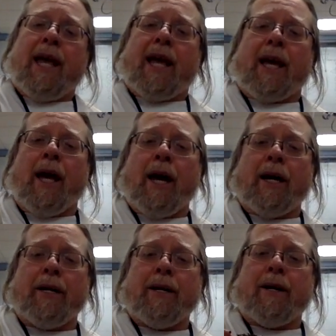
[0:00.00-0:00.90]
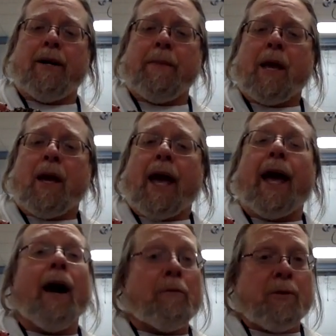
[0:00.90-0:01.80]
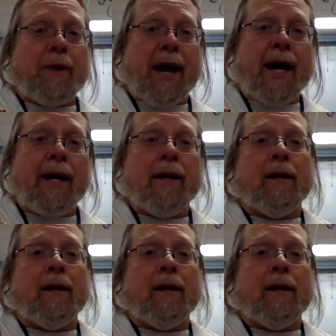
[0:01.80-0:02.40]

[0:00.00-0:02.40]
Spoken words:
And after that,